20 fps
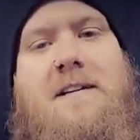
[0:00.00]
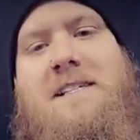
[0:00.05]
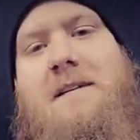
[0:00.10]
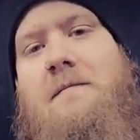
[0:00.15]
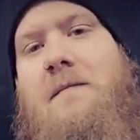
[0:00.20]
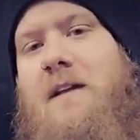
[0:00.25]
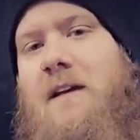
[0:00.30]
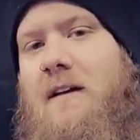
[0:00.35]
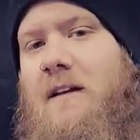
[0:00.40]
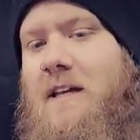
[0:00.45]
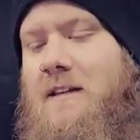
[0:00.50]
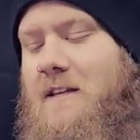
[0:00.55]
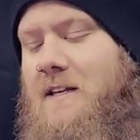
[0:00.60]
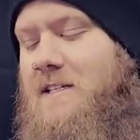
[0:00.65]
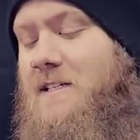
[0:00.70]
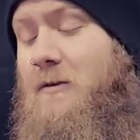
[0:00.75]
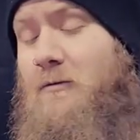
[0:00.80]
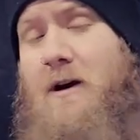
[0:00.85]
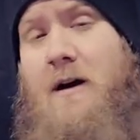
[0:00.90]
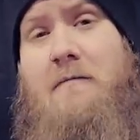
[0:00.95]
something like
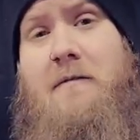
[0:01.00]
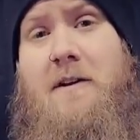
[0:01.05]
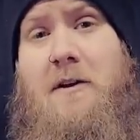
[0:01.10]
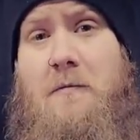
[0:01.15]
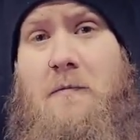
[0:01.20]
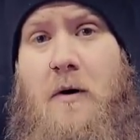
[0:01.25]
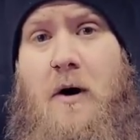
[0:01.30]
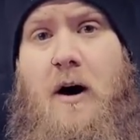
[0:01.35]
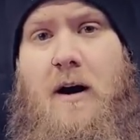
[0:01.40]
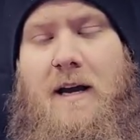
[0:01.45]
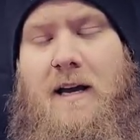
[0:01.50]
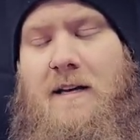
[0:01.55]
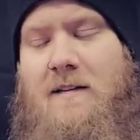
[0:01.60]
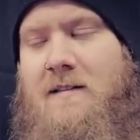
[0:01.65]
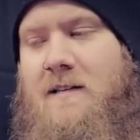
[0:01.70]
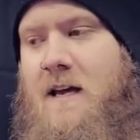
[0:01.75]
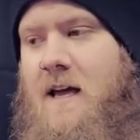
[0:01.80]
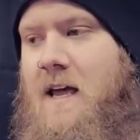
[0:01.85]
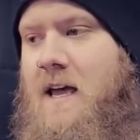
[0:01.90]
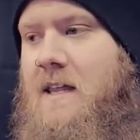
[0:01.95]
this around in your
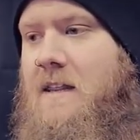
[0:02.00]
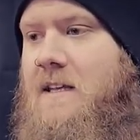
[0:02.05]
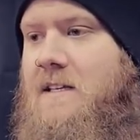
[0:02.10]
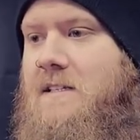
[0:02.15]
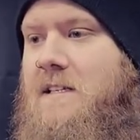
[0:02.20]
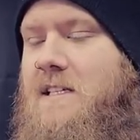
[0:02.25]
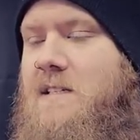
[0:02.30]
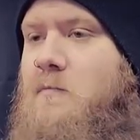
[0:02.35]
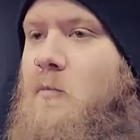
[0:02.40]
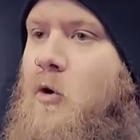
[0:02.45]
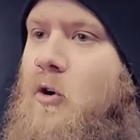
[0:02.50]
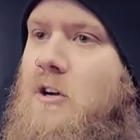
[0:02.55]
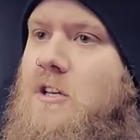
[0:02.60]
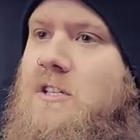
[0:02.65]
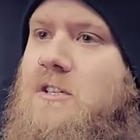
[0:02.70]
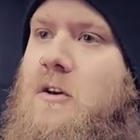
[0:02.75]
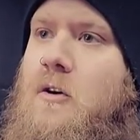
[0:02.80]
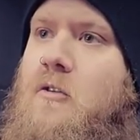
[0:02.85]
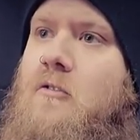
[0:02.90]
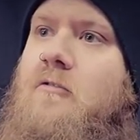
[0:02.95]
pocket. This is more
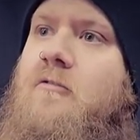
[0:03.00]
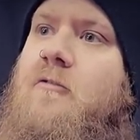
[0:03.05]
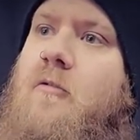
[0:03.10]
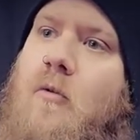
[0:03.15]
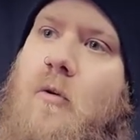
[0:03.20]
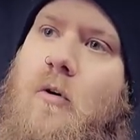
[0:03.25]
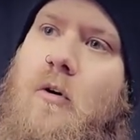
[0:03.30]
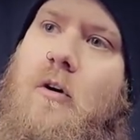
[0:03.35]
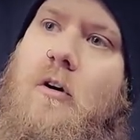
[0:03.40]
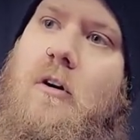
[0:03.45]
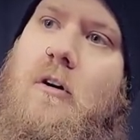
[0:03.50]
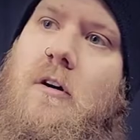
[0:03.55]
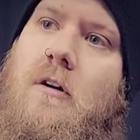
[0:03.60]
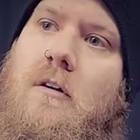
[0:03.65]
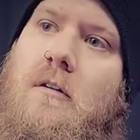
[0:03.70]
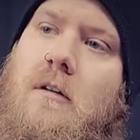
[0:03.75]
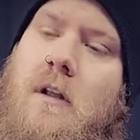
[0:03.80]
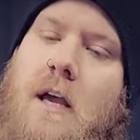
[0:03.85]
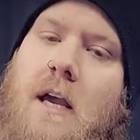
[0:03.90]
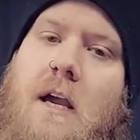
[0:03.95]
so for
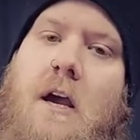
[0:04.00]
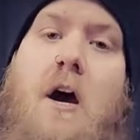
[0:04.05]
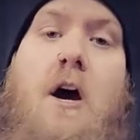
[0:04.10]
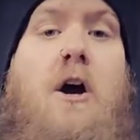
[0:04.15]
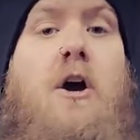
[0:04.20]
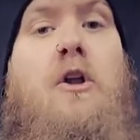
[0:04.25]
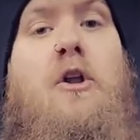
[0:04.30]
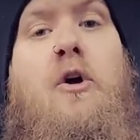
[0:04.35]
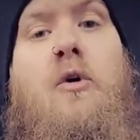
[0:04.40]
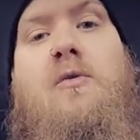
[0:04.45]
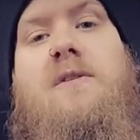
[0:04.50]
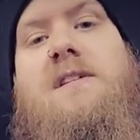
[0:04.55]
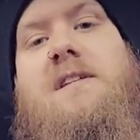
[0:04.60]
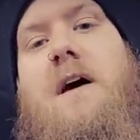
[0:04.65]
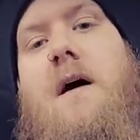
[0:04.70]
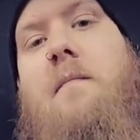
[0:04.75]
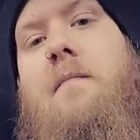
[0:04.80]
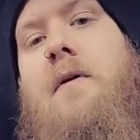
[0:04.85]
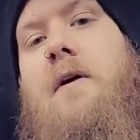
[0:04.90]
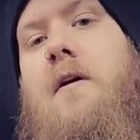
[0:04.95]
like a
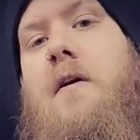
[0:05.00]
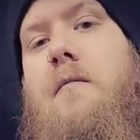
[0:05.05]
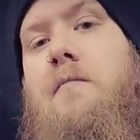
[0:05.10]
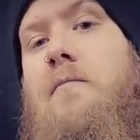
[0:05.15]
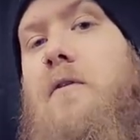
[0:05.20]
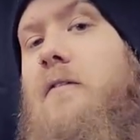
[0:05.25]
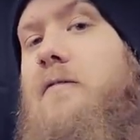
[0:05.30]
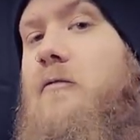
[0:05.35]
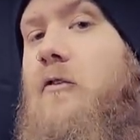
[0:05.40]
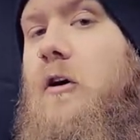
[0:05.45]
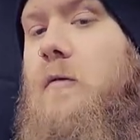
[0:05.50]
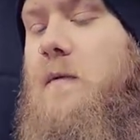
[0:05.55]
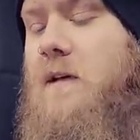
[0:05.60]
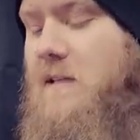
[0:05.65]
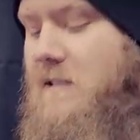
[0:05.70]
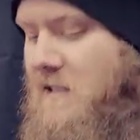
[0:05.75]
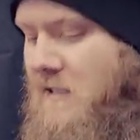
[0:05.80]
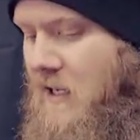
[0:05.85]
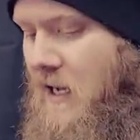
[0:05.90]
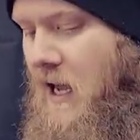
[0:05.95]
close-up
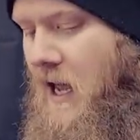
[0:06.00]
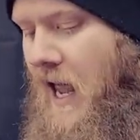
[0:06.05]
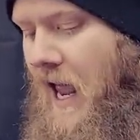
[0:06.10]
performance.